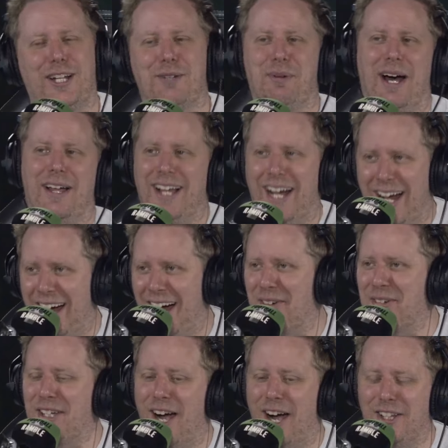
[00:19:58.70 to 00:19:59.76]
about that.
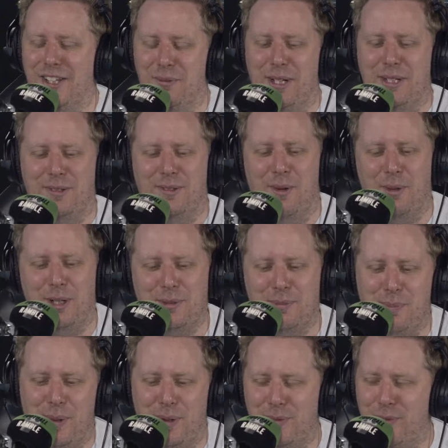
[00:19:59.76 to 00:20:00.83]
I'm gutted that we you know, we
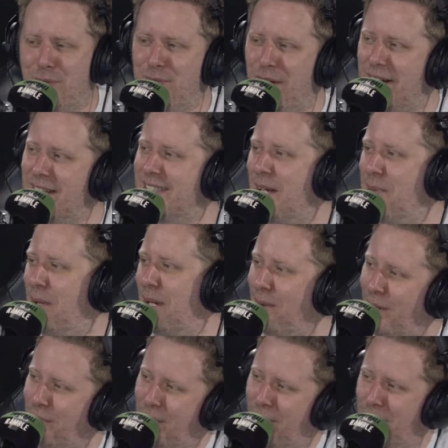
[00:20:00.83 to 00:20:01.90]
put fucking ten men
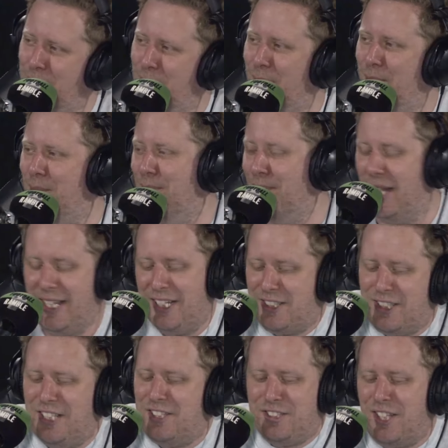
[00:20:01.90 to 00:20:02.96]
behind the ball. That,
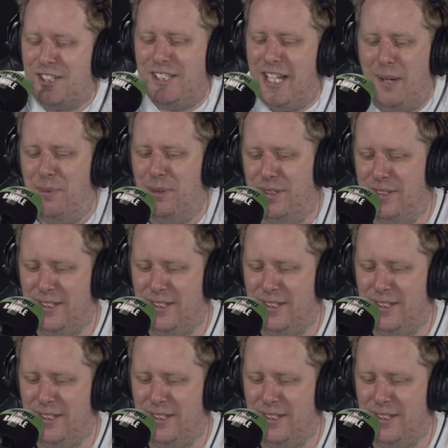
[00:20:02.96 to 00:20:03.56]
mm. it just doesn't happen.